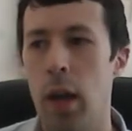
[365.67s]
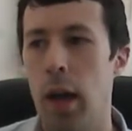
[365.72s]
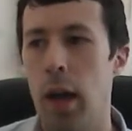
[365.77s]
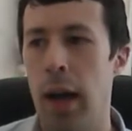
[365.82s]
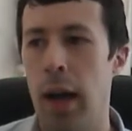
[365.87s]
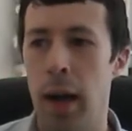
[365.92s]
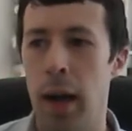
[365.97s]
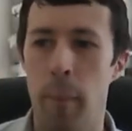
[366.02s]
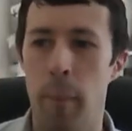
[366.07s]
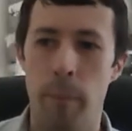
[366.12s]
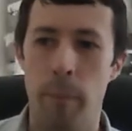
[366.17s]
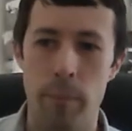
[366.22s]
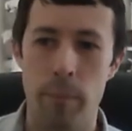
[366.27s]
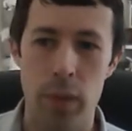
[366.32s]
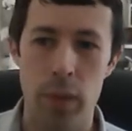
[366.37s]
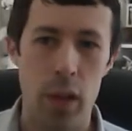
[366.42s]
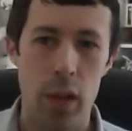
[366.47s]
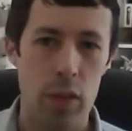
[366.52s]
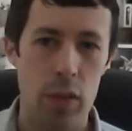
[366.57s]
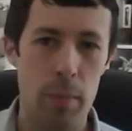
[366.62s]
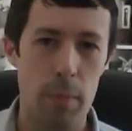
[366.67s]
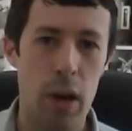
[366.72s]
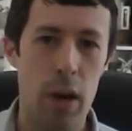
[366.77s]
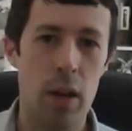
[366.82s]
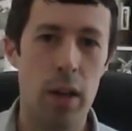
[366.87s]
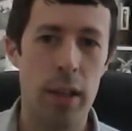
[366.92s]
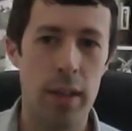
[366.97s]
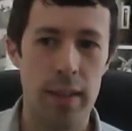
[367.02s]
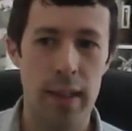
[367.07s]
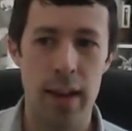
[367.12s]
The
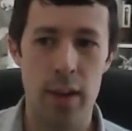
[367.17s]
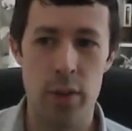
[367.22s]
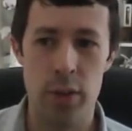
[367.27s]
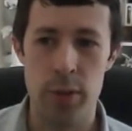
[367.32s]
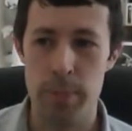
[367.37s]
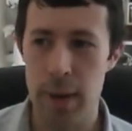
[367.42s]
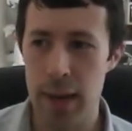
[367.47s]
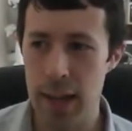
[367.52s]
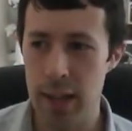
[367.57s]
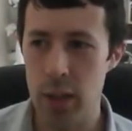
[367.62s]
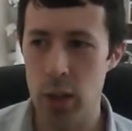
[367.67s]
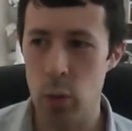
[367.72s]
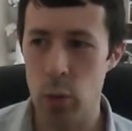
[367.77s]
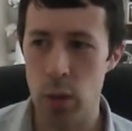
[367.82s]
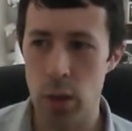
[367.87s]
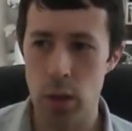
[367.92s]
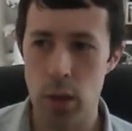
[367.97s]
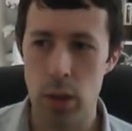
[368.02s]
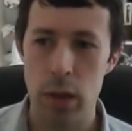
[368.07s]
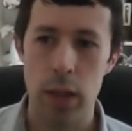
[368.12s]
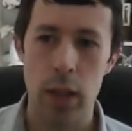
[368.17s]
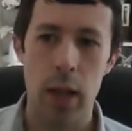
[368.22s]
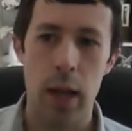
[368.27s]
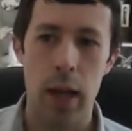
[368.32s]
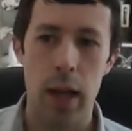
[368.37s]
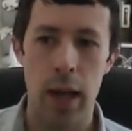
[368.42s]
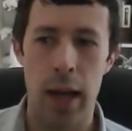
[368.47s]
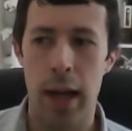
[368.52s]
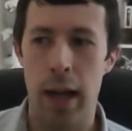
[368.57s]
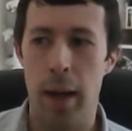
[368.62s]
marking there is manual.
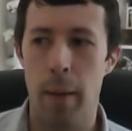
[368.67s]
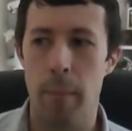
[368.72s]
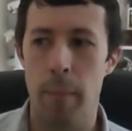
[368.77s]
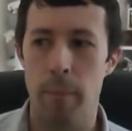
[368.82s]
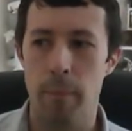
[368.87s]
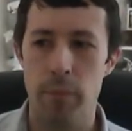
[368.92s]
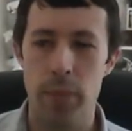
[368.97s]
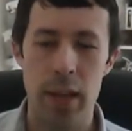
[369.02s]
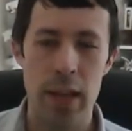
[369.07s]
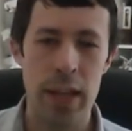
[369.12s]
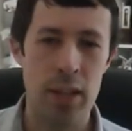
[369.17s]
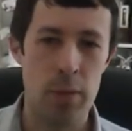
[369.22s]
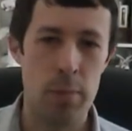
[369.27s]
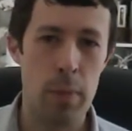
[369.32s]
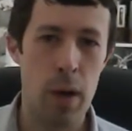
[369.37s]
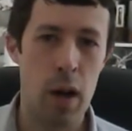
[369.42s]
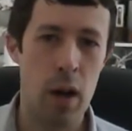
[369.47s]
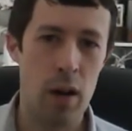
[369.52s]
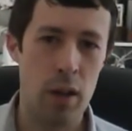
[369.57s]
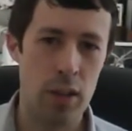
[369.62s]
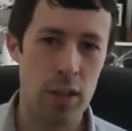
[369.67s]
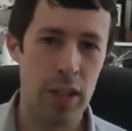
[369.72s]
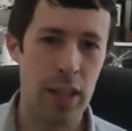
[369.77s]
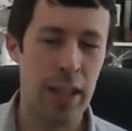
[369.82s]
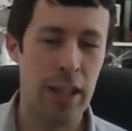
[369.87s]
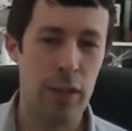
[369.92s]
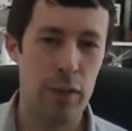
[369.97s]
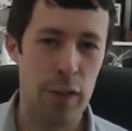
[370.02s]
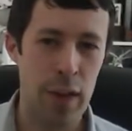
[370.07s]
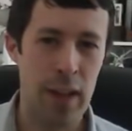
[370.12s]
It's marked
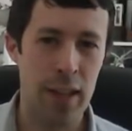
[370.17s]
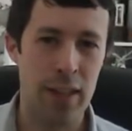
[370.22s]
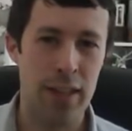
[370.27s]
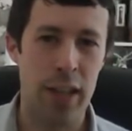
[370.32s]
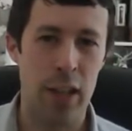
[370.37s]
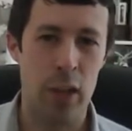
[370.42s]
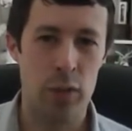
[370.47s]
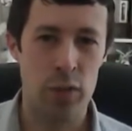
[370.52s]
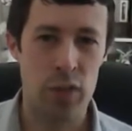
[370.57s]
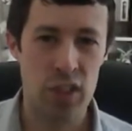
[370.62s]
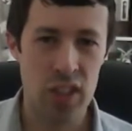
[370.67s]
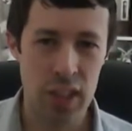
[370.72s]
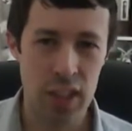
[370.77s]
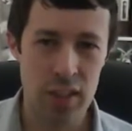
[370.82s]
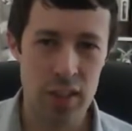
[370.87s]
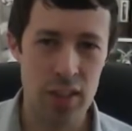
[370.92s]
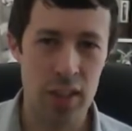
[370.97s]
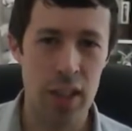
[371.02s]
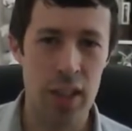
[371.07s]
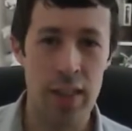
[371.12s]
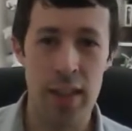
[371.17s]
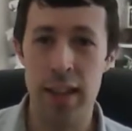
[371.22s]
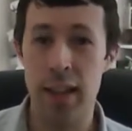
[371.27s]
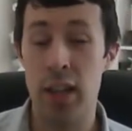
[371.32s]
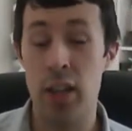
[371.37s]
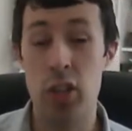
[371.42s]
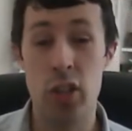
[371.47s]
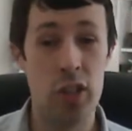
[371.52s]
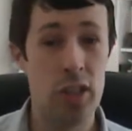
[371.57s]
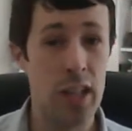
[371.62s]
in effect out of 60, and then I
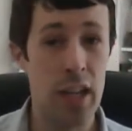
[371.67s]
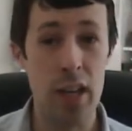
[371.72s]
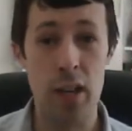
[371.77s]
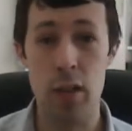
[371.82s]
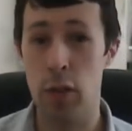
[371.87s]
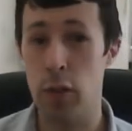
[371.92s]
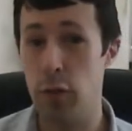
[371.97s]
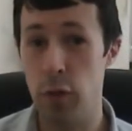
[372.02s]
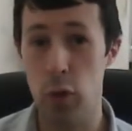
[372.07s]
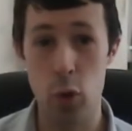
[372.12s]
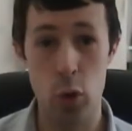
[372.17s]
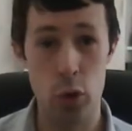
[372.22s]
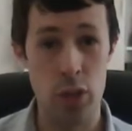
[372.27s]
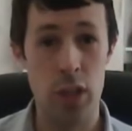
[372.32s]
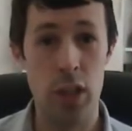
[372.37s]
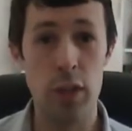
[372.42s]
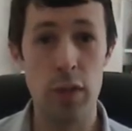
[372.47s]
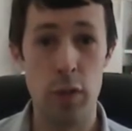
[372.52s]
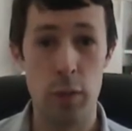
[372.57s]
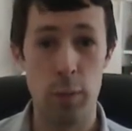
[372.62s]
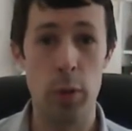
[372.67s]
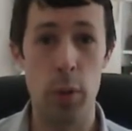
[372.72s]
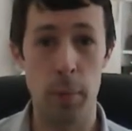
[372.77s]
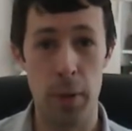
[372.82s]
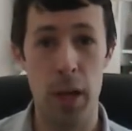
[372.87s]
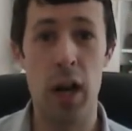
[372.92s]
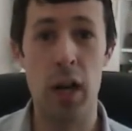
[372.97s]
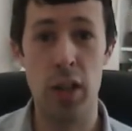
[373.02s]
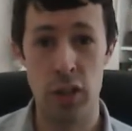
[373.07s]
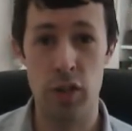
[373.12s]
just take the 40 from your
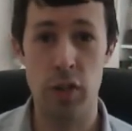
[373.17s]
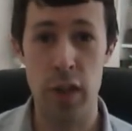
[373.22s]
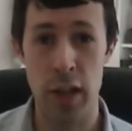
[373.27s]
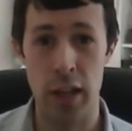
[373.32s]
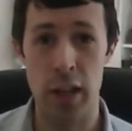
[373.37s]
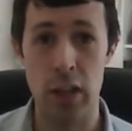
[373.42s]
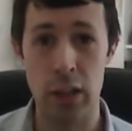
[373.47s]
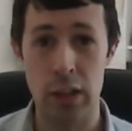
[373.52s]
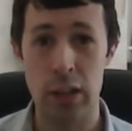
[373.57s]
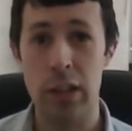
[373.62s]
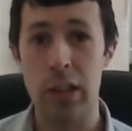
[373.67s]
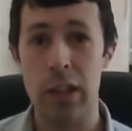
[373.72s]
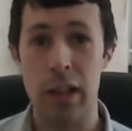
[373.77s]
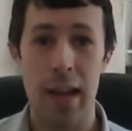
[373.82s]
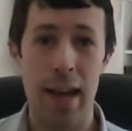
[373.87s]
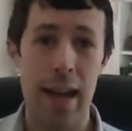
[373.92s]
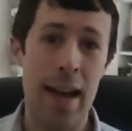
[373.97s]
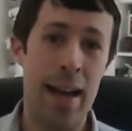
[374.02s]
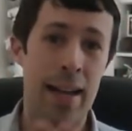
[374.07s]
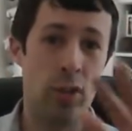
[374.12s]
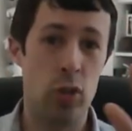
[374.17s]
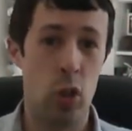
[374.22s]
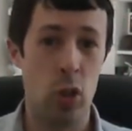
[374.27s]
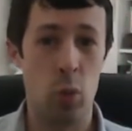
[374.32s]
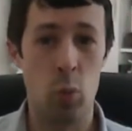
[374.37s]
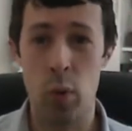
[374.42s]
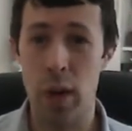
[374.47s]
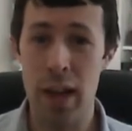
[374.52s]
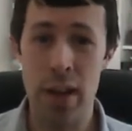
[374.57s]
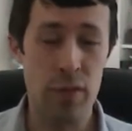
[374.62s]
pass fail, add
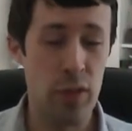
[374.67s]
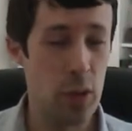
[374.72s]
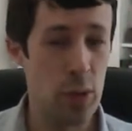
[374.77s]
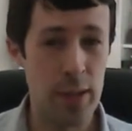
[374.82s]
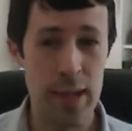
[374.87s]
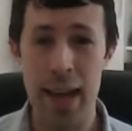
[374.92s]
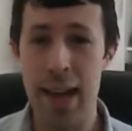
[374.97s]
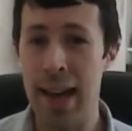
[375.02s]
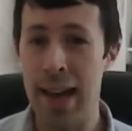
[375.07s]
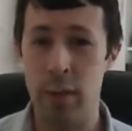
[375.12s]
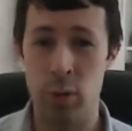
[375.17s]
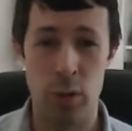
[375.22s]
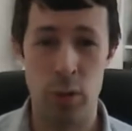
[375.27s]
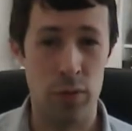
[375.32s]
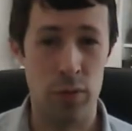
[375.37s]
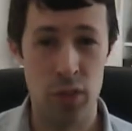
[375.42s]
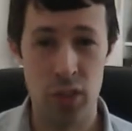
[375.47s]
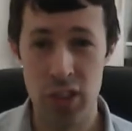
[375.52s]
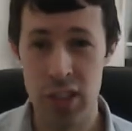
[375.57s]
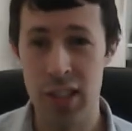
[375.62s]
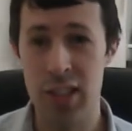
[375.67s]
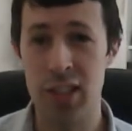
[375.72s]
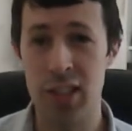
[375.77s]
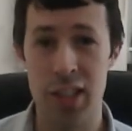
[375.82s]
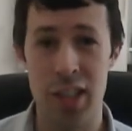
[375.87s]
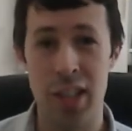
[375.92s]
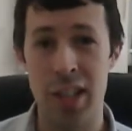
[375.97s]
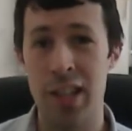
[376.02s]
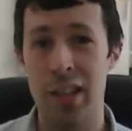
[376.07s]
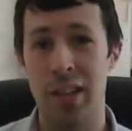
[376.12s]
on whatever you get out of
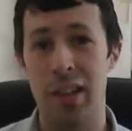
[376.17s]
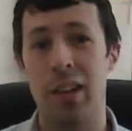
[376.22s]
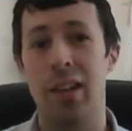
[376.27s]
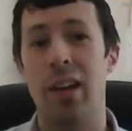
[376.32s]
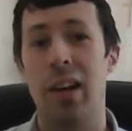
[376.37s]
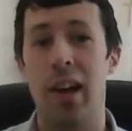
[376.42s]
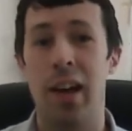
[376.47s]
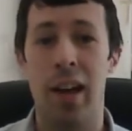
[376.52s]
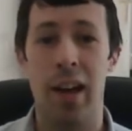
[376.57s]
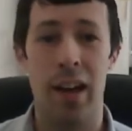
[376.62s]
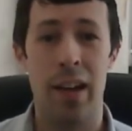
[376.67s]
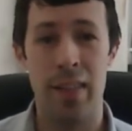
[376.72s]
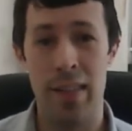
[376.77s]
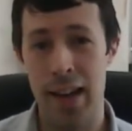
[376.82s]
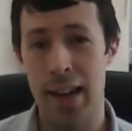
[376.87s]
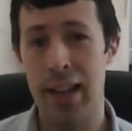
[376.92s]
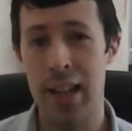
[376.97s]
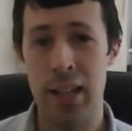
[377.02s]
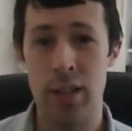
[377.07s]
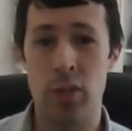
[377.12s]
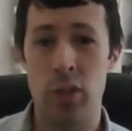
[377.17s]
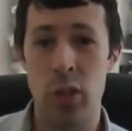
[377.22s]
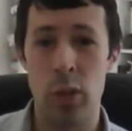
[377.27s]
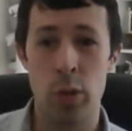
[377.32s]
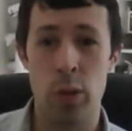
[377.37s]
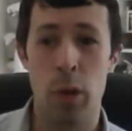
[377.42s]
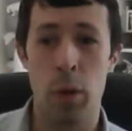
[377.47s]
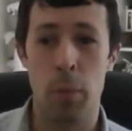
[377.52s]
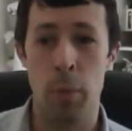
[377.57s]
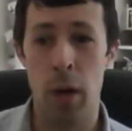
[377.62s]
60, and that gives you
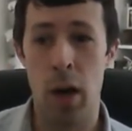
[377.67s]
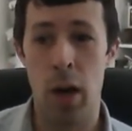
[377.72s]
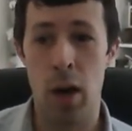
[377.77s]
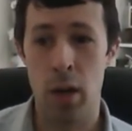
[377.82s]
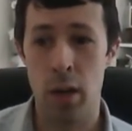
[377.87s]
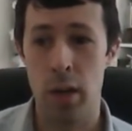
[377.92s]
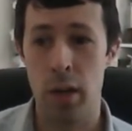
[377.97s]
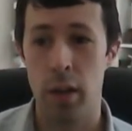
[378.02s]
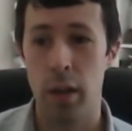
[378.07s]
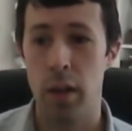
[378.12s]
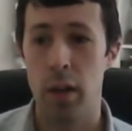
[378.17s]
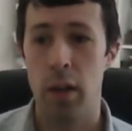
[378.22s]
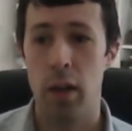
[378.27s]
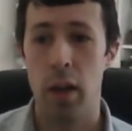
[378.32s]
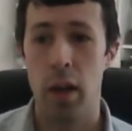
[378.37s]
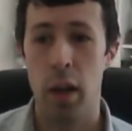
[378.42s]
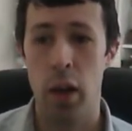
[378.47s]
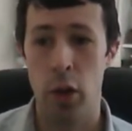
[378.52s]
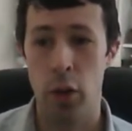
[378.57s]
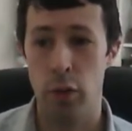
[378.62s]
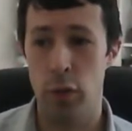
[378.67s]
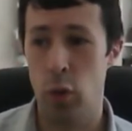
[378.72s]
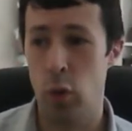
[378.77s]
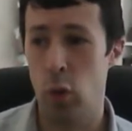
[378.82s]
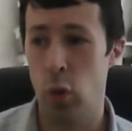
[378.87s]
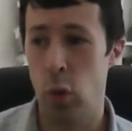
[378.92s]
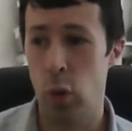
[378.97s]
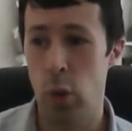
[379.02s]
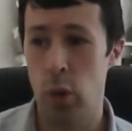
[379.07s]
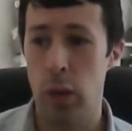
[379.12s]
your mark
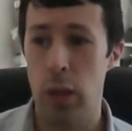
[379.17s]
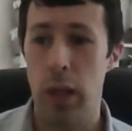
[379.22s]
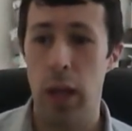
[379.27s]
overall.